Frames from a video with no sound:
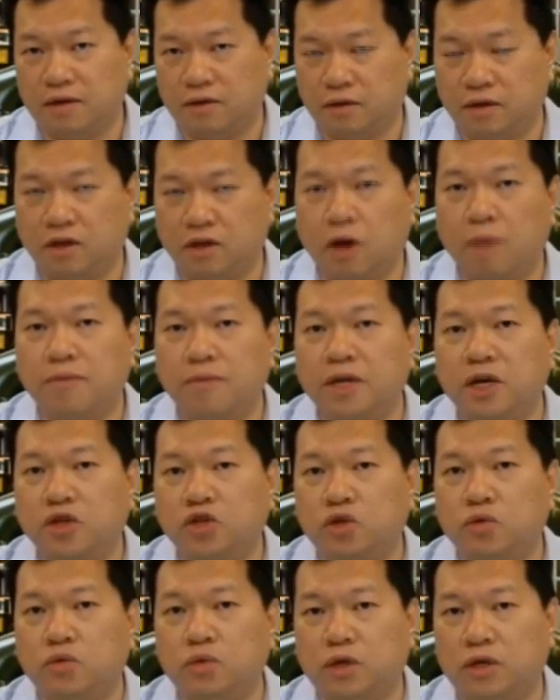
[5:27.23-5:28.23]

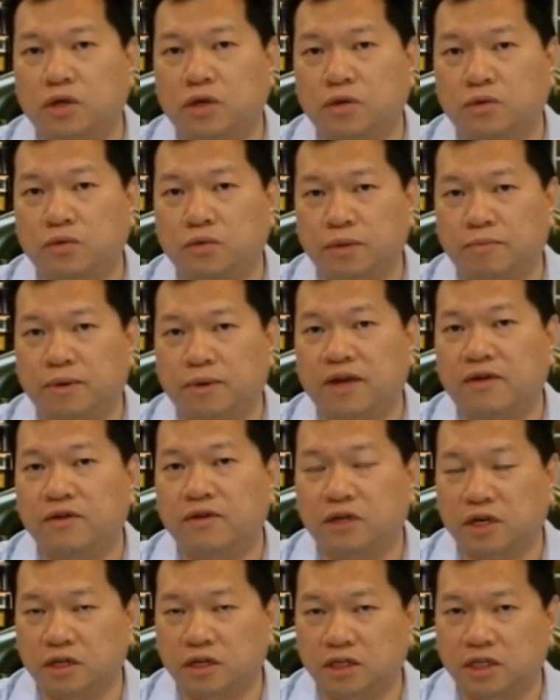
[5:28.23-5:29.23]
nomination would be
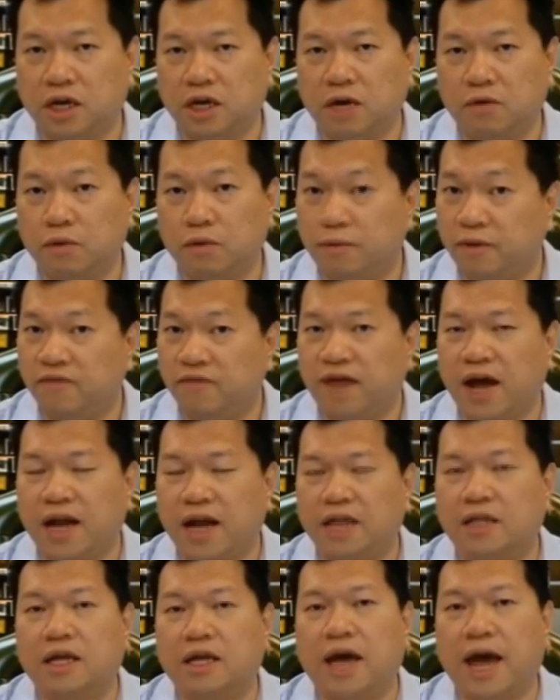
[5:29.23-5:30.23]

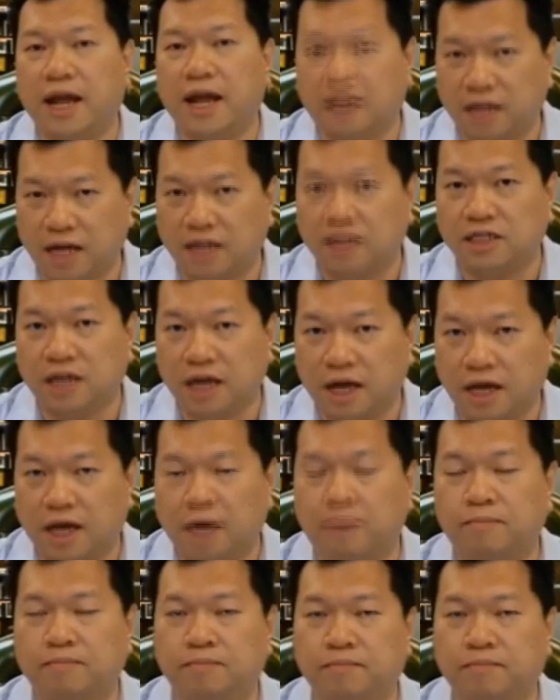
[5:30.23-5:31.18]
valid at that time.